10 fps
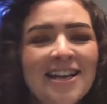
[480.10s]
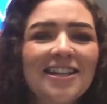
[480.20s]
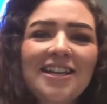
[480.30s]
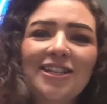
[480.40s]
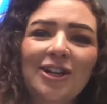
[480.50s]

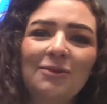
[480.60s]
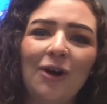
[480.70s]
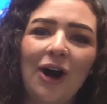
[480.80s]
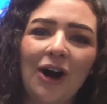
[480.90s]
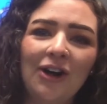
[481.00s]
they tell him
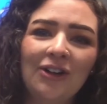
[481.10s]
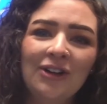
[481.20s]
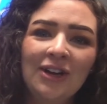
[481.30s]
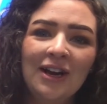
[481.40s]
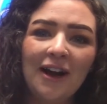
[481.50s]
all
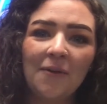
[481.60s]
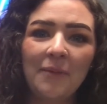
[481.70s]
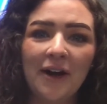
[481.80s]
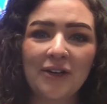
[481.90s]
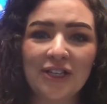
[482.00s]

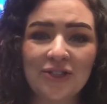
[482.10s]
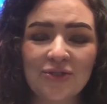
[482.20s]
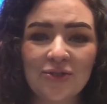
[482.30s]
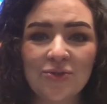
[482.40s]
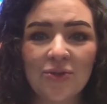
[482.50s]
about his
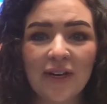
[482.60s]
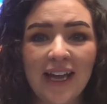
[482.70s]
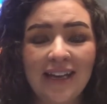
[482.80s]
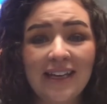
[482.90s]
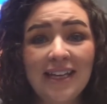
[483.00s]
story
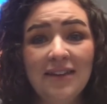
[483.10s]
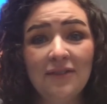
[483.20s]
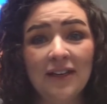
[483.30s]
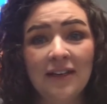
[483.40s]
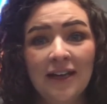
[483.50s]
and
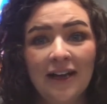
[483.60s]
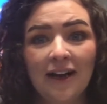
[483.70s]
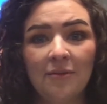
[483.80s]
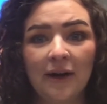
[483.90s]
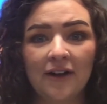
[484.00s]
even
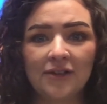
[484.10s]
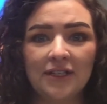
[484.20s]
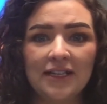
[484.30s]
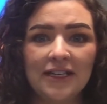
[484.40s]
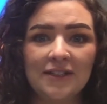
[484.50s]
about
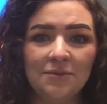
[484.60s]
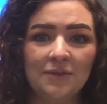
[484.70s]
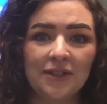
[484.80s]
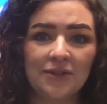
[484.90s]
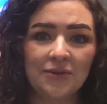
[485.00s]
his
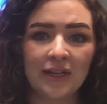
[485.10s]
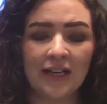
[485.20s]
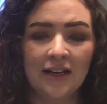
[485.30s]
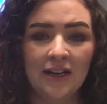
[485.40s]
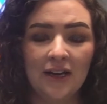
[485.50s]
ministry
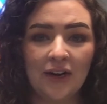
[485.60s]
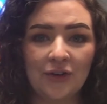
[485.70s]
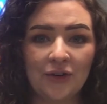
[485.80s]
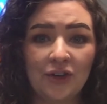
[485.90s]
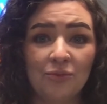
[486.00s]
on
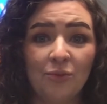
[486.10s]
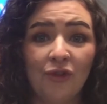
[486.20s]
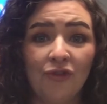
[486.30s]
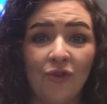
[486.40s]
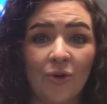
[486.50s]
earth
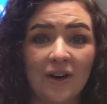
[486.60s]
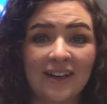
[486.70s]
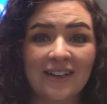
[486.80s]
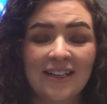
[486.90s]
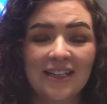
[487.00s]
before
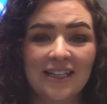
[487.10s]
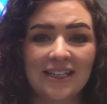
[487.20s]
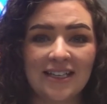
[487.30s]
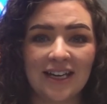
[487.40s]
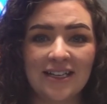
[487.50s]
he
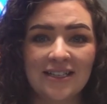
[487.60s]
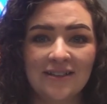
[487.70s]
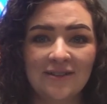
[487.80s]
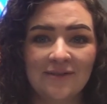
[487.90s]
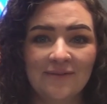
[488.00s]
died.
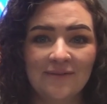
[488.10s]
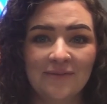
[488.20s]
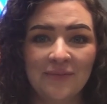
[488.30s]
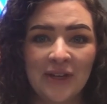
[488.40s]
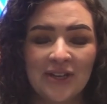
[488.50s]

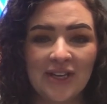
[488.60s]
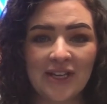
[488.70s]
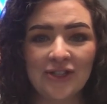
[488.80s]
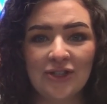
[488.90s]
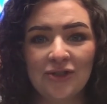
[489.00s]
They
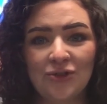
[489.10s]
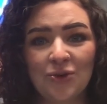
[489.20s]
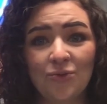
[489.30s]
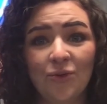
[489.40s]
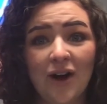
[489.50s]
continue to
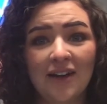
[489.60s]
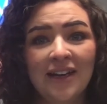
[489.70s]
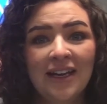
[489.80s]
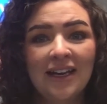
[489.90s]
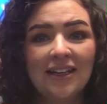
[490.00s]
walk
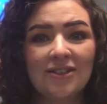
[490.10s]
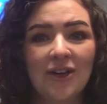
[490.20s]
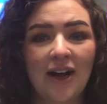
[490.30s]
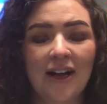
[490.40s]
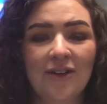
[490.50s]
and
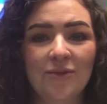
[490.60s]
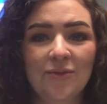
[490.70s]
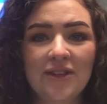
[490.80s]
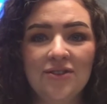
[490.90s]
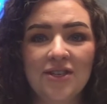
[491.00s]
talk
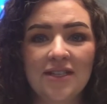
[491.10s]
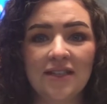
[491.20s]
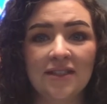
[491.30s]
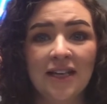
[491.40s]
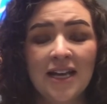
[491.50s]
with
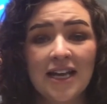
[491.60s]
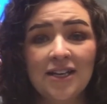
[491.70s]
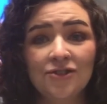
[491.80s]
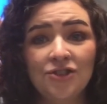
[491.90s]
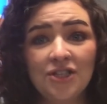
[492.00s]
Jesus.
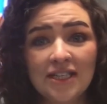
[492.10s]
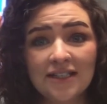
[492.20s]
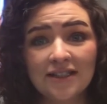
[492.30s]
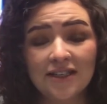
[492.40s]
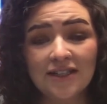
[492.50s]
And
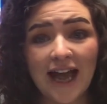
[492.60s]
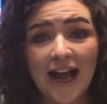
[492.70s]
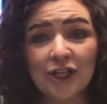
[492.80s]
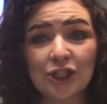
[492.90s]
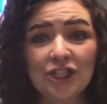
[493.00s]
Jesus
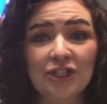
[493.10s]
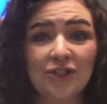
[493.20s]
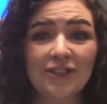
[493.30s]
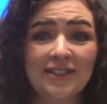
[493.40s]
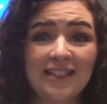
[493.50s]
actually
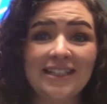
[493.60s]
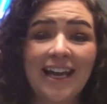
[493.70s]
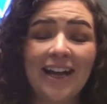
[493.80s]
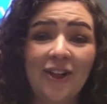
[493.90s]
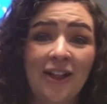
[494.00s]
starts to
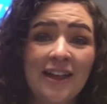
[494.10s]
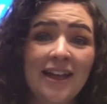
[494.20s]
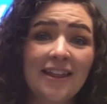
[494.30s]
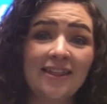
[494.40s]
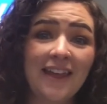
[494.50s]
tell
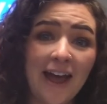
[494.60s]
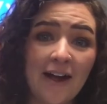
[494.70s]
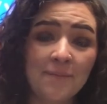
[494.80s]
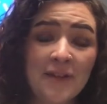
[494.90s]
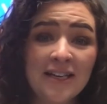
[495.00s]

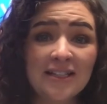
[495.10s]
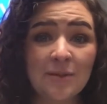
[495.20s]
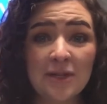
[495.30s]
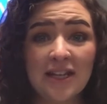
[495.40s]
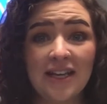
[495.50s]
them some
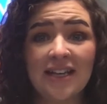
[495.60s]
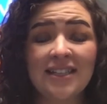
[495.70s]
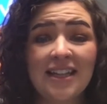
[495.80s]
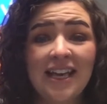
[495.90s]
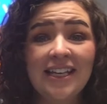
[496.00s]
of the things
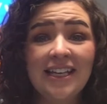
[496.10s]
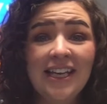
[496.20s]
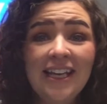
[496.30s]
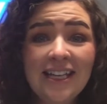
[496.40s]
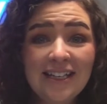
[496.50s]
that
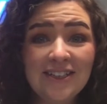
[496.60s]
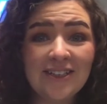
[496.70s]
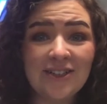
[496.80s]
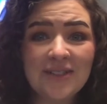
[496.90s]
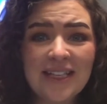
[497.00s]
he
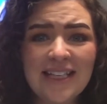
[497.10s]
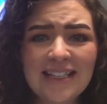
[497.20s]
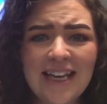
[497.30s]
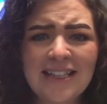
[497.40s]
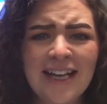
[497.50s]
knows. And he
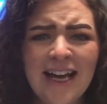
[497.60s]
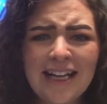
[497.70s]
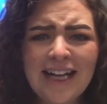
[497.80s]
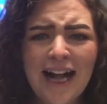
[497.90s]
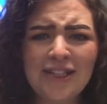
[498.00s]
says,
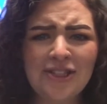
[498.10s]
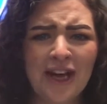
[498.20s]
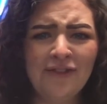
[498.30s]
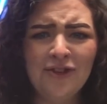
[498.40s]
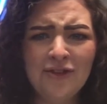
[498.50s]
Guys,
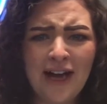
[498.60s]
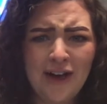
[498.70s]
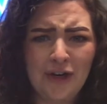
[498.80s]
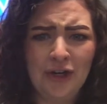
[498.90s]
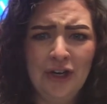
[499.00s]
have you not
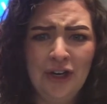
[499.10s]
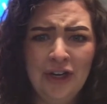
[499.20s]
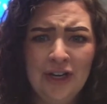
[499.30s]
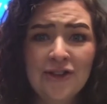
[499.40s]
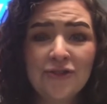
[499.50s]
heard
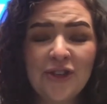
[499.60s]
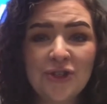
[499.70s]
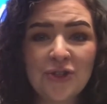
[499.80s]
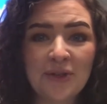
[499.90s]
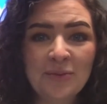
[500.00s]
the
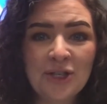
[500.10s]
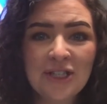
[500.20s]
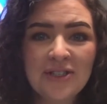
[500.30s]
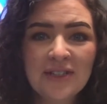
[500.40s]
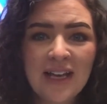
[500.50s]

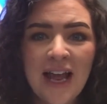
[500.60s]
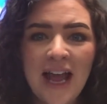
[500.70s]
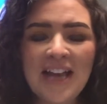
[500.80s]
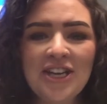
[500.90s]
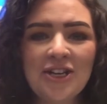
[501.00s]
scriptures?
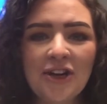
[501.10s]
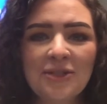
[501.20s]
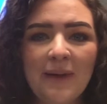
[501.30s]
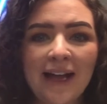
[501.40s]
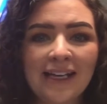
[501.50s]
And he goes
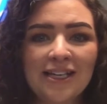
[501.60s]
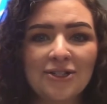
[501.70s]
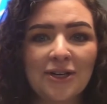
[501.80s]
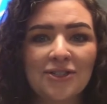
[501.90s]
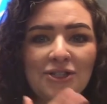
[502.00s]
back and he
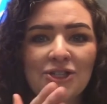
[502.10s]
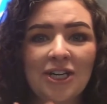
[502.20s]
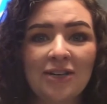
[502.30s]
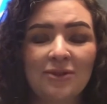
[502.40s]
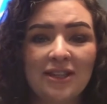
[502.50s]
starts
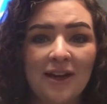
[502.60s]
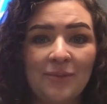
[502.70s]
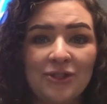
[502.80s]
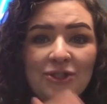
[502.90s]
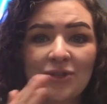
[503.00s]
sharing with them
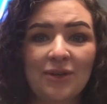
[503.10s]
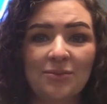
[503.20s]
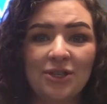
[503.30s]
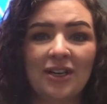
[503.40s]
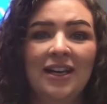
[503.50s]

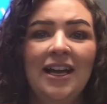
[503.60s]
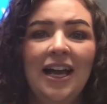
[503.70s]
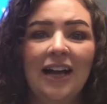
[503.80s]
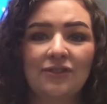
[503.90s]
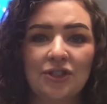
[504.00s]
scripture
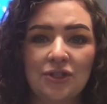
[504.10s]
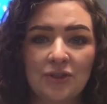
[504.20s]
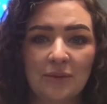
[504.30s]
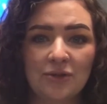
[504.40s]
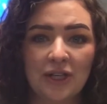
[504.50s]
after
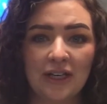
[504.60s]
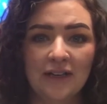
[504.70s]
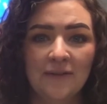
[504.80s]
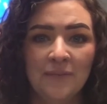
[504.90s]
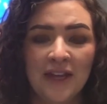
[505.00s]
scripture
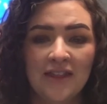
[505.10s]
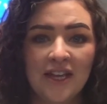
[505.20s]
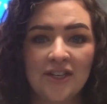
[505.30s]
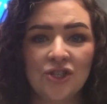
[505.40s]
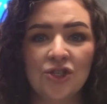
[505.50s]

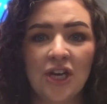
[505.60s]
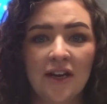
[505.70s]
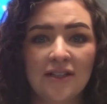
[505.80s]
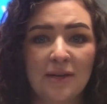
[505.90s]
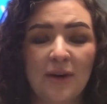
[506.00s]
that
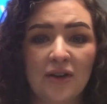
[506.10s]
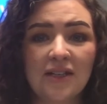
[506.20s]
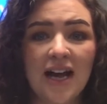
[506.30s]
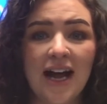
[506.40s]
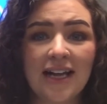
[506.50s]
shares about
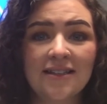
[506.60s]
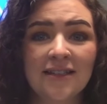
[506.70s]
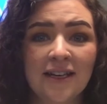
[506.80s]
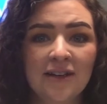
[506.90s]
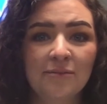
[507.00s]
God's
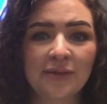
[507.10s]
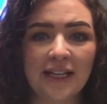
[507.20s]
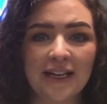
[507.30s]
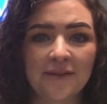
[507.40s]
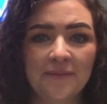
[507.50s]
plan.